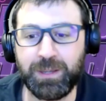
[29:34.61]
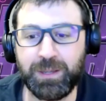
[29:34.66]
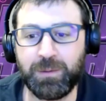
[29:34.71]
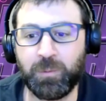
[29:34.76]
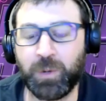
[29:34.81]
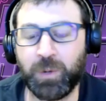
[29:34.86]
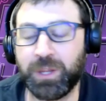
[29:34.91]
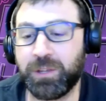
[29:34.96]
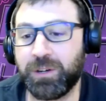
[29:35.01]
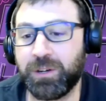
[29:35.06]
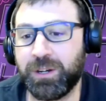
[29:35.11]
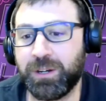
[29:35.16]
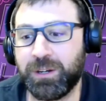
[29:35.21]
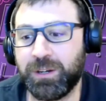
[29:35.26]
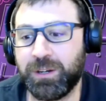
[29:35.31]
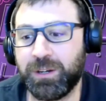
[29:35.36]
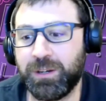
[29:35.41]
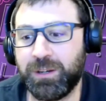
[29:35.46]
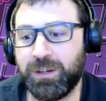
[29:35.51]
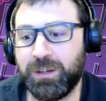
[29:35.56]

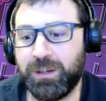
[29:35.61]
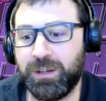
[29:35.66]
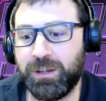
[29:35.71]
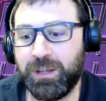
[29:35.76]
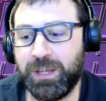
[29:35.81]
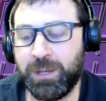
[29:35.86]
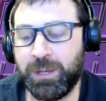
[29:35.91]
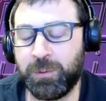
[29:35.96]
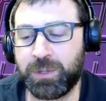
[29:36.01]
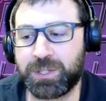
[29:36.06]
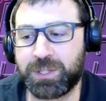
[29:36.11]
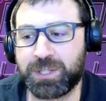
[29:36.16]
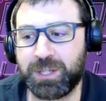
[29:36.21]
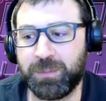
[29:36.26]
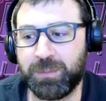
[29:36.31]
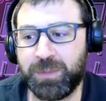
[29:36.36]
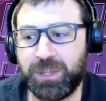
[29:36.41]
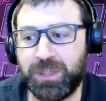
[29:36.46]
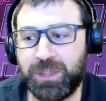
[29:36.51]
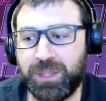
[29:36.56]
whether it was
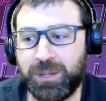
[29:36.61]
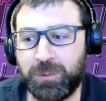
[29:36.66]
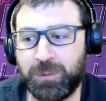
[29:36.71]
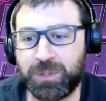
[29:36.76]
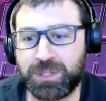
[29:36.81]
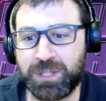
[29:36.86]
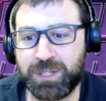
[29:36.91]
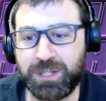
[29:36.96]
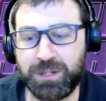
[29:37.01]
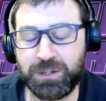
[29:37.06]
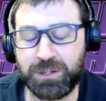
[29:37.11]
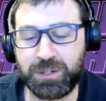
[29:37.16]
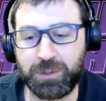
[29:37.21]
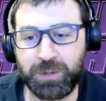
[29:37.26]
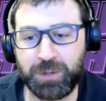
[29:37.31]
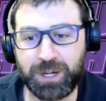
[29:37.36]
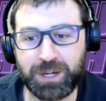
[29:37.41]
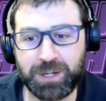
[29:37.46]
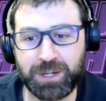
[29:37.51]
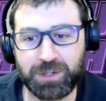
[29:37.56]
something that was in your
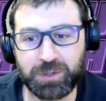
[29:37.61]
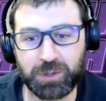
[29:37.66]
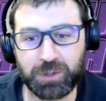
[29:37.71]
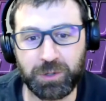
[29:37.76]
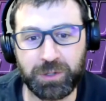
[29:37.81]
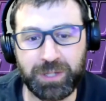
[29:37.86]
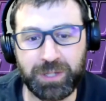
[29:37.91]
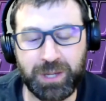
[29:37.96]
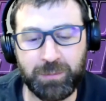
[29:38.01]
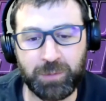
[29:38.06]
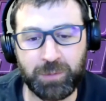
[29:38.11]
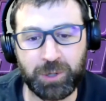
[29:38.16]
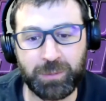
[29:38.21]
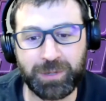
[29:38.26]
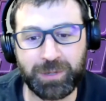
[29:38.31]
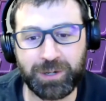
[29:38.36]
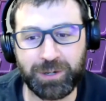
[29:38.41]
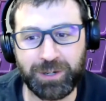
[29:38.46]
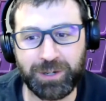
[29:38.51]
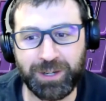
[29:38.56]
direct control in that
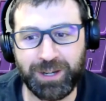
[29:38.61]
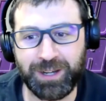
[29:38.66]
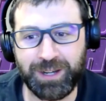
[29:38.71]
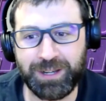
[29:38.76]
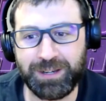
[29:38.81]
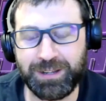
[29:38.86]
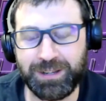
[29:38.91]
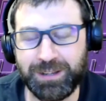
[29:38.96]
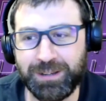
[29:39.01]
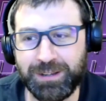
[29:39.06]
moment or not,